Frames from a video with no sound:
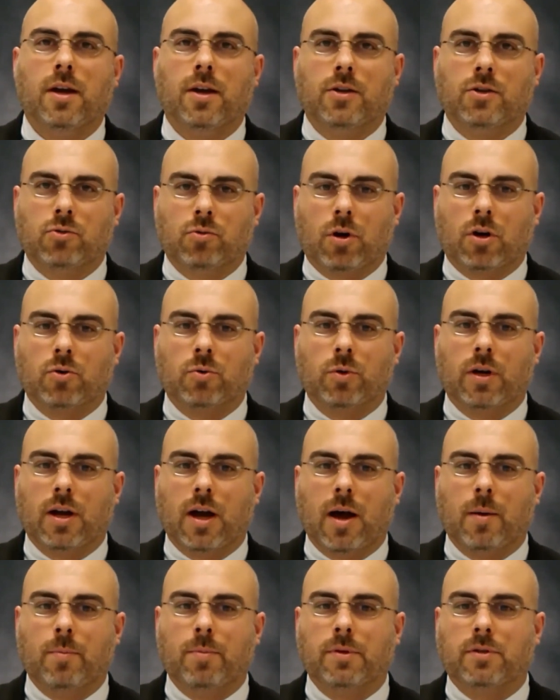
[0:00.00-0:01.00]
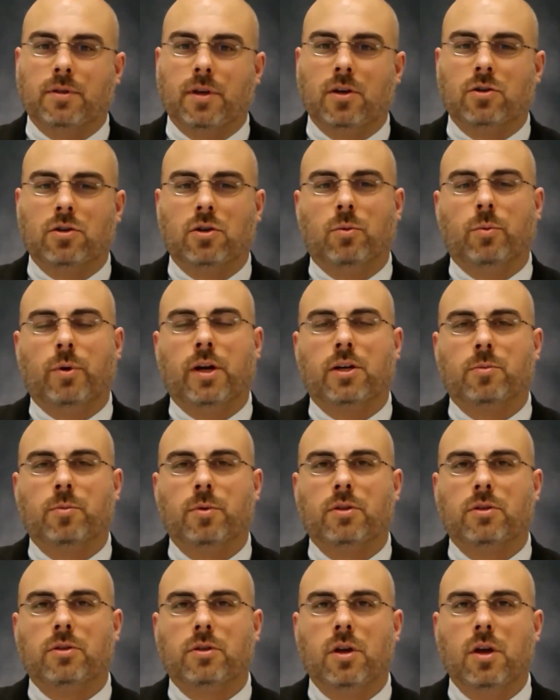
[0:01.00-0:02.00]
in structuring compensation
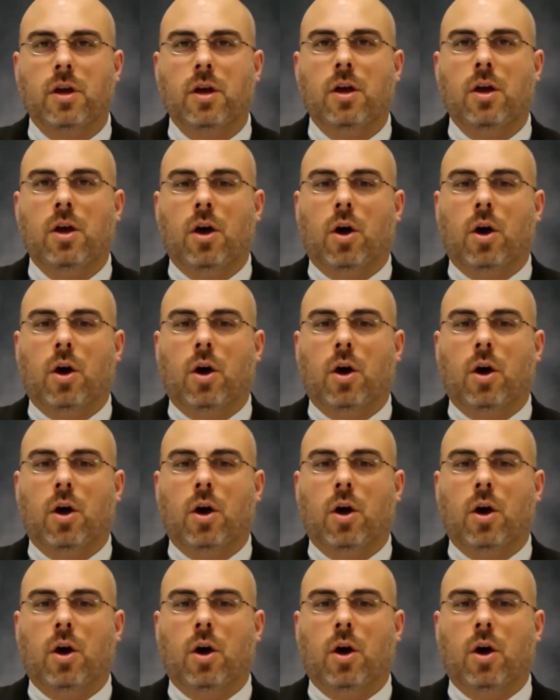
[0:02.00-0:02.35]
arrangements.